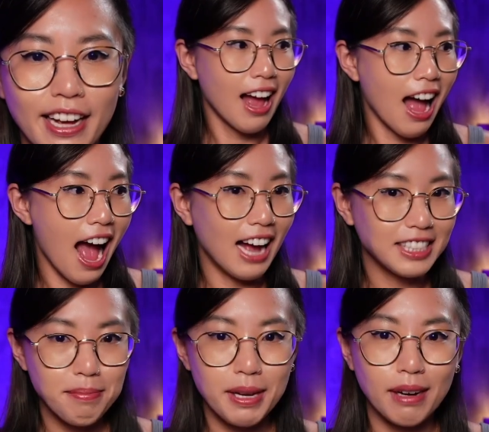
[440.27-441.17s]
As
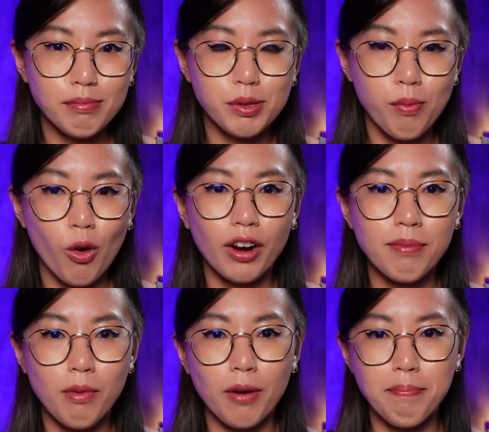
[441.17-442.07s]
it becomes more and
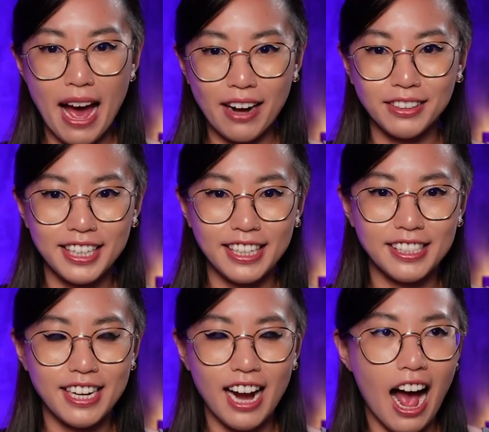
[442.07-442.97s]
more battle
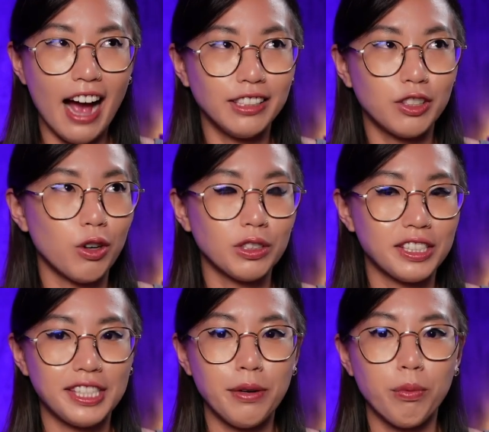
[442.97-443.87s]
tested, I don't
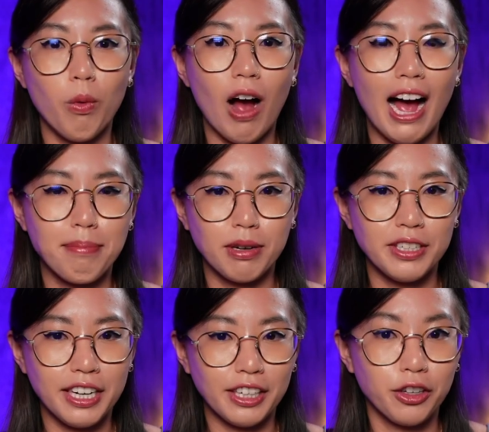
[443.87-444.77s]
see why
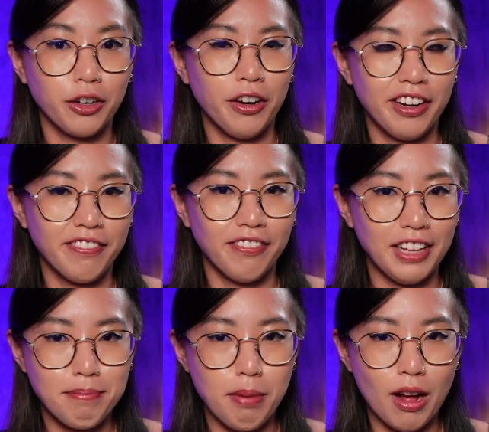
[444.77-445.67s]
Predict couldn't
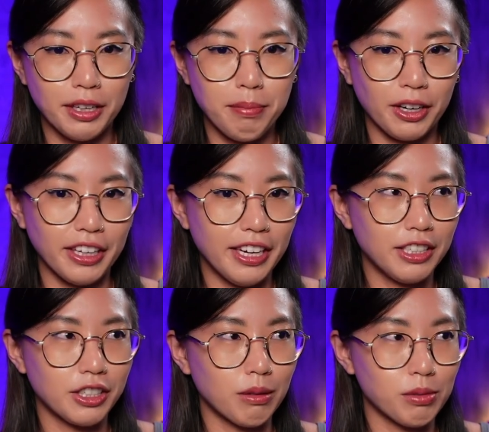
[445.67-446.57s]
flip Polymarket in
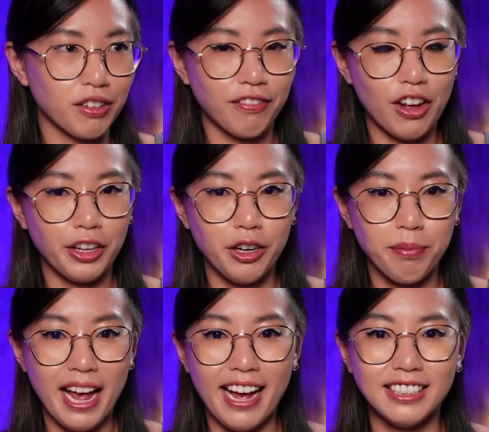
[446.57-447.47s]
terms of volume
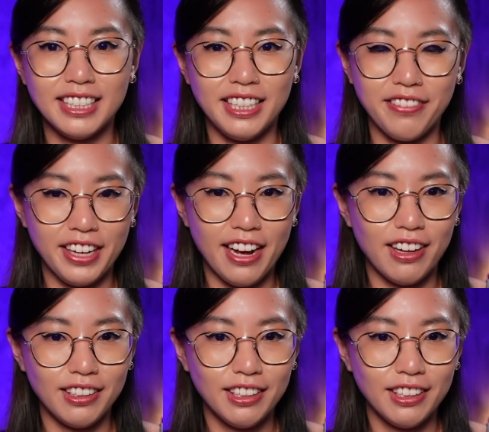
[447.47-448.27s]
and TVL.